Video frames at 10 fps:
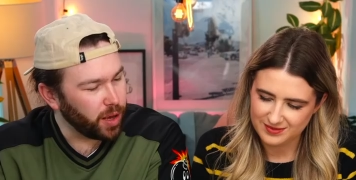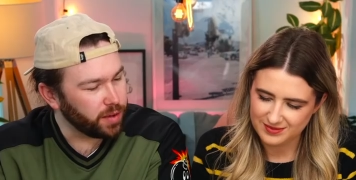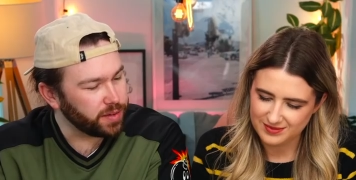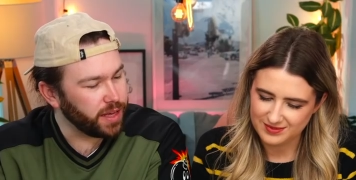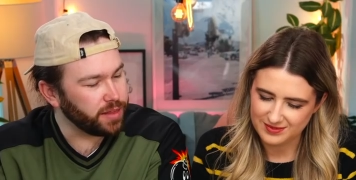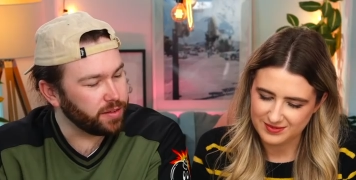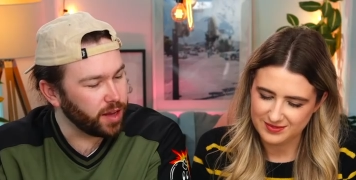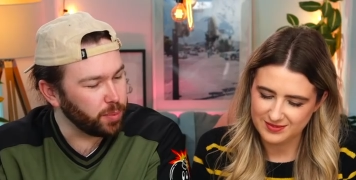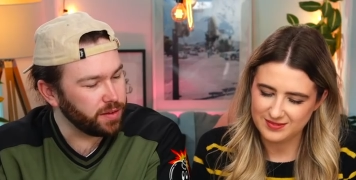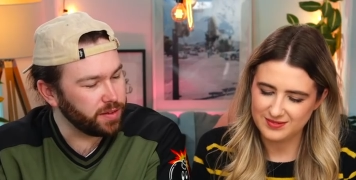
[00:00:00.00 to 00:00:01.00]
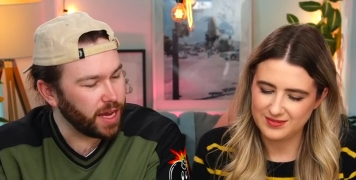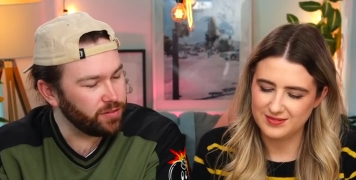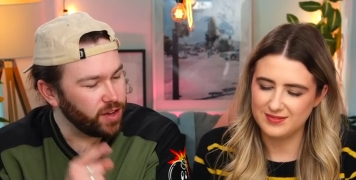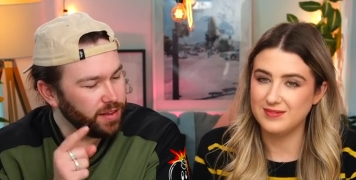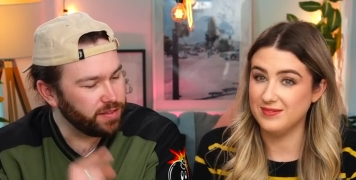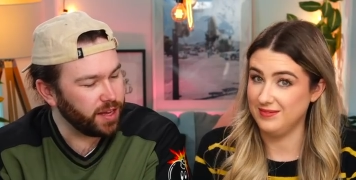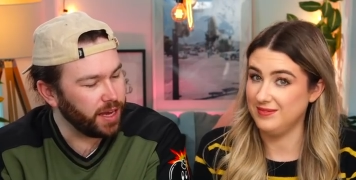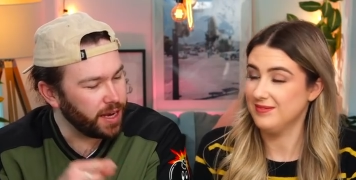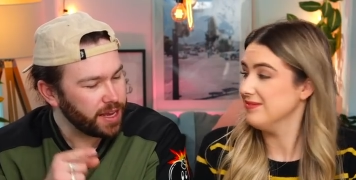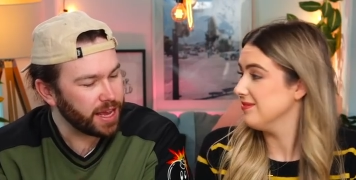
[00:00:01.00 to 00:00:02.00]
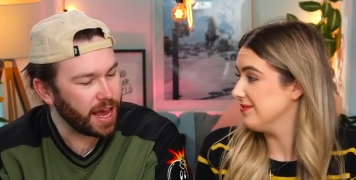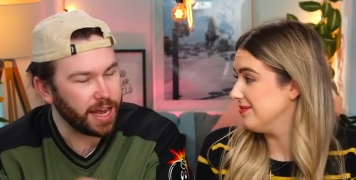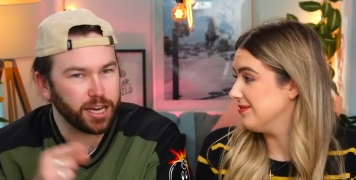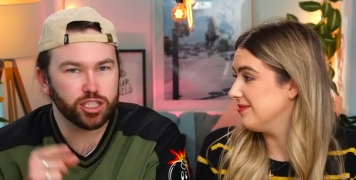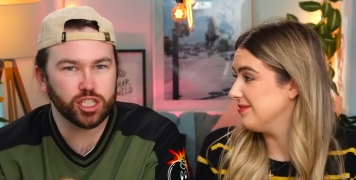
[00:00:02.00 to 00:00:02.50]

Speaker 1: part in the W T F Tin Can